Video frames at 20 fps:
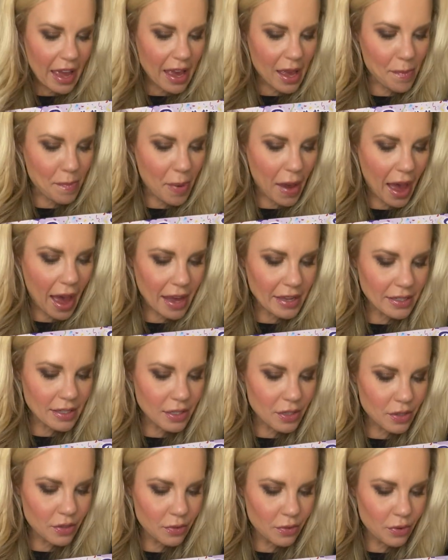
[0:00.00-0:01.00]
It
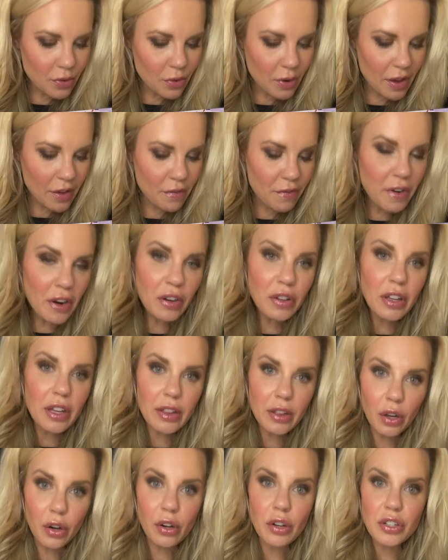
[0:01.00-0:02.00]
passes through a fairly
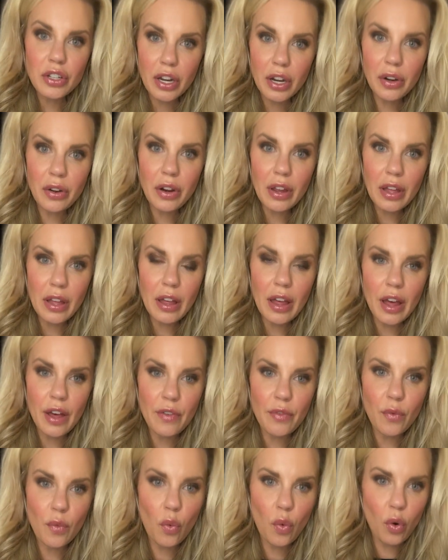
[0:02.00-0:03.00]
large area
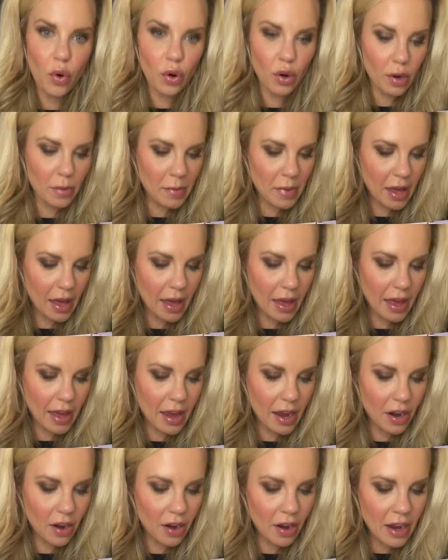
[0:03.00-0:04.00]
of warm
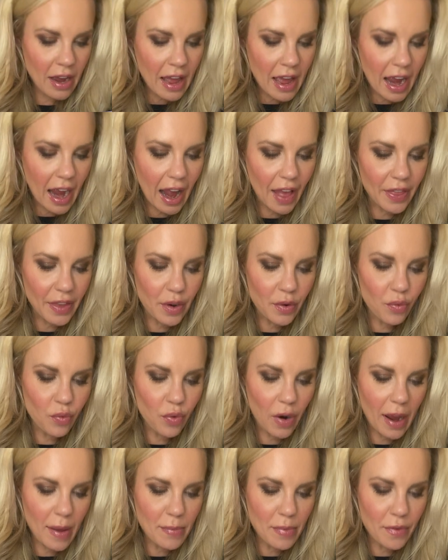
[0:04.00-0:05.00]
air, and then
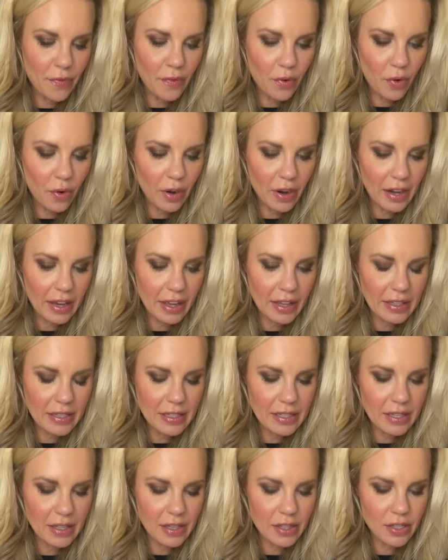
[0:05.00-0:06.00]
right before it gets
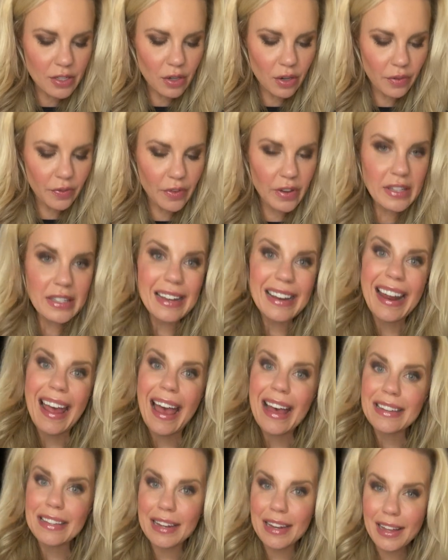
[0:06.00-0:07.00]
to the surface, and
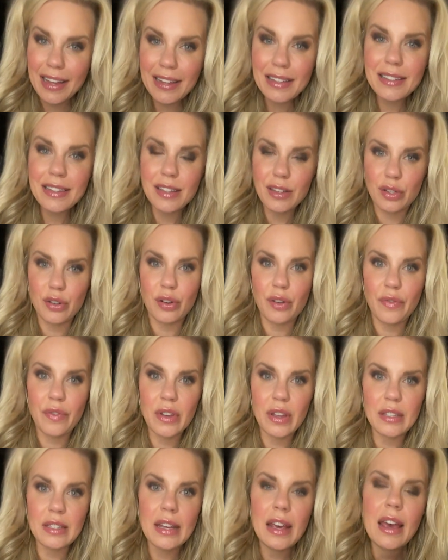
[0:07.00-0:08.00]
as it hits the
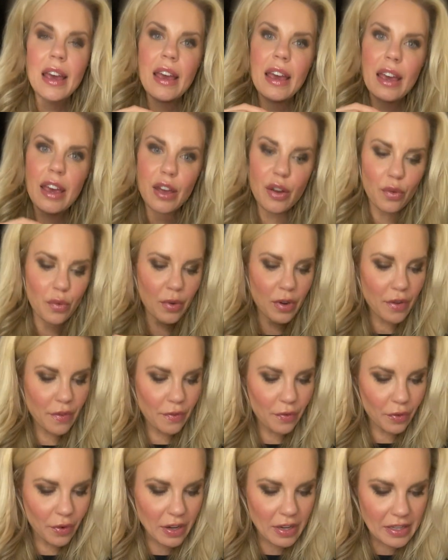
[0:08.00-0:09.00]
surface, it
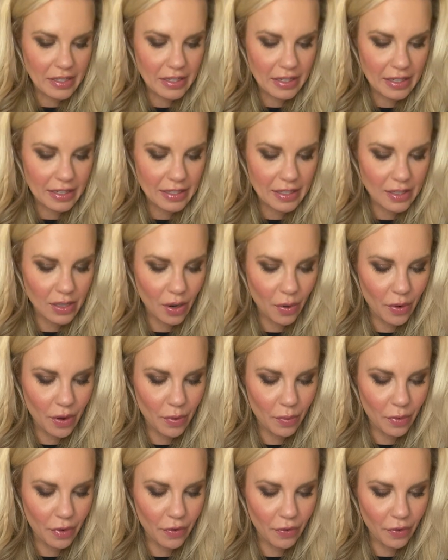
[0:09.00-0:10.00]
refreezes. So
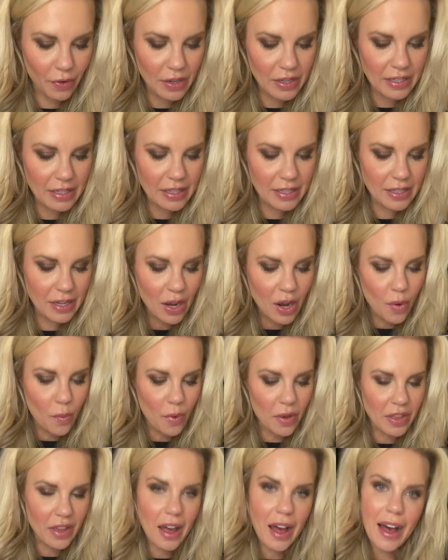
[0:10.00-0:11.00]
it refreezes
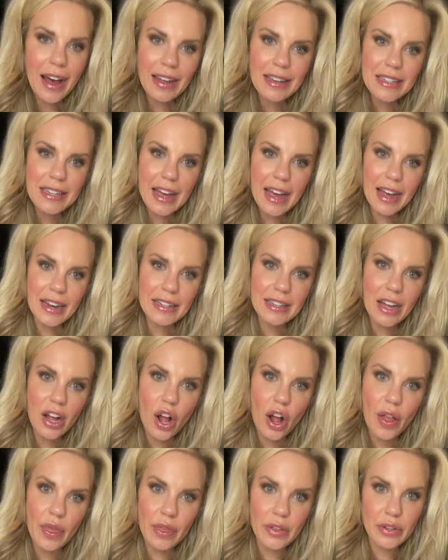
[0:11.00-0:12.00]
with contact
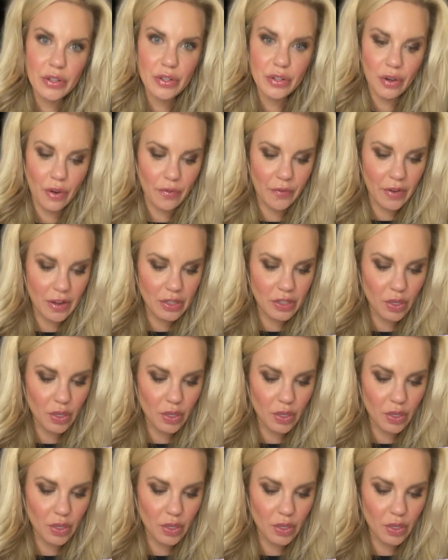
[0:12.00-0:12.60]
on the surface.